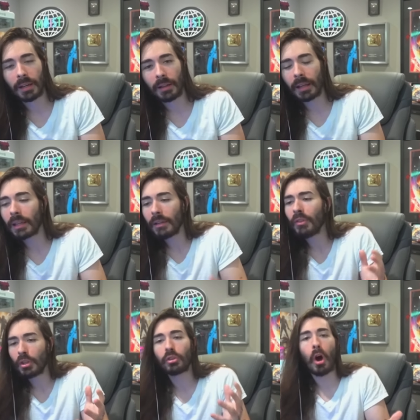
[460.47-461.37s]
Like
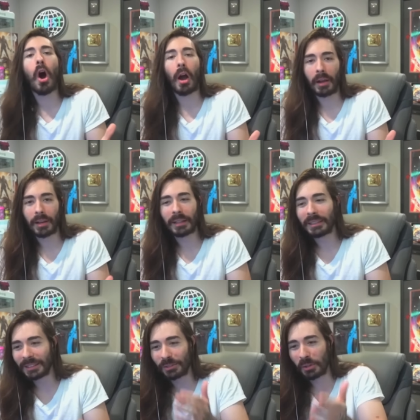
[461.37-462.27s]
even the dog
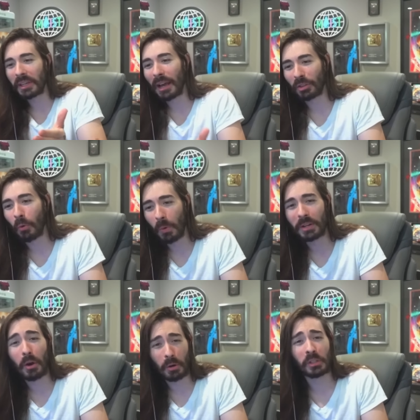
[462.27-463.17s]
is looking out the
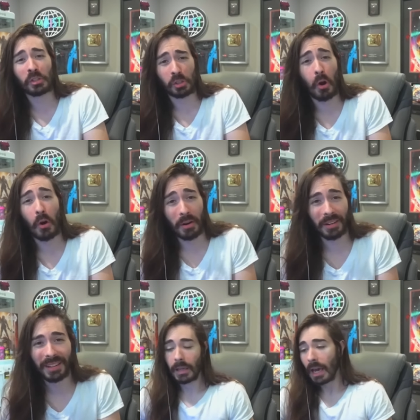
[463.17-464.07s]
window concerned.
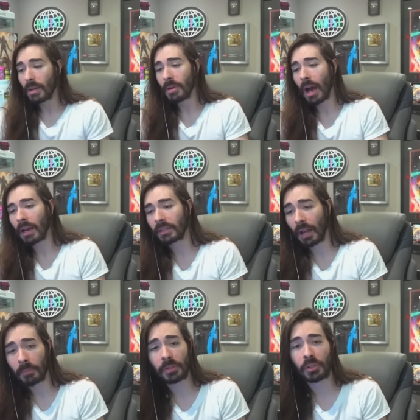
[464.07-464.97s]
And to be honest,
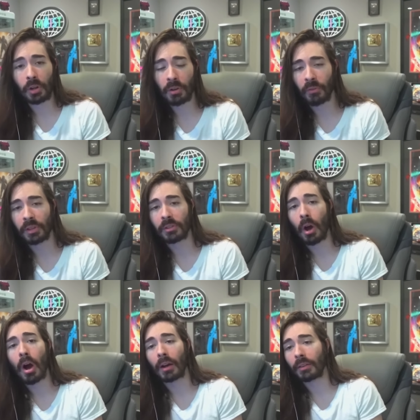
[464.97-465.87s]
I'm concerned for the
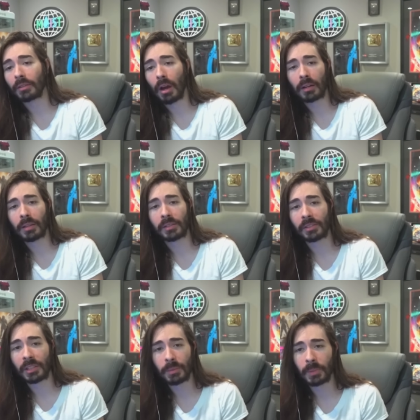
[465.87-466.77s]
dog. The dog doesn't
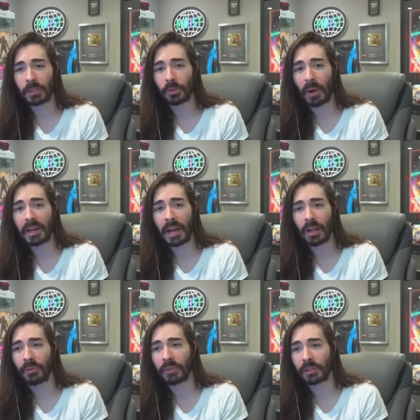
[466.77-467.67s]
seem to be in great
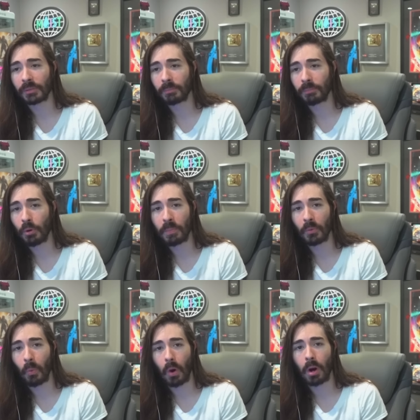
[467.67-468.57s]
health if it's
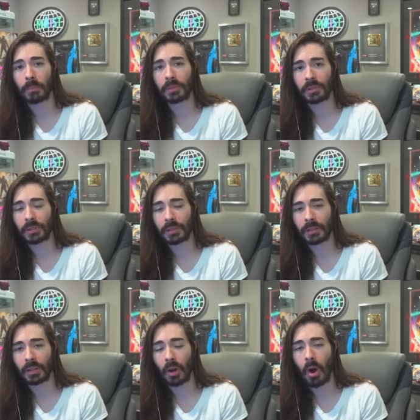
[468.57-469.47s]
pooping worms
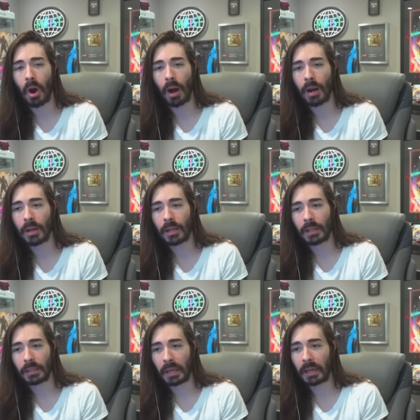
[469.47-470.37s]
in the car.
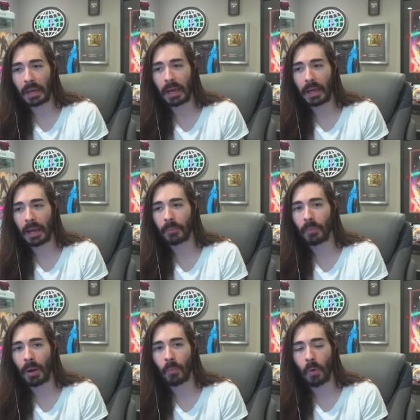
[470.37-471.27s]
Like I, I'm
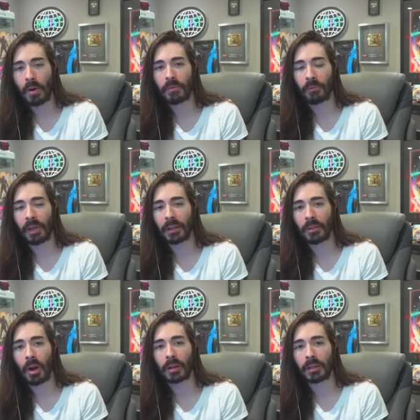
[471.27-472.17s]
I'm worried for that
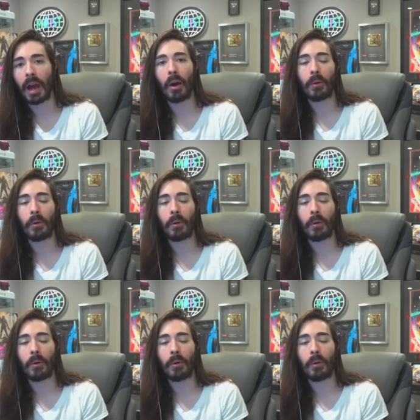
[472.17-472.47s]
dog now.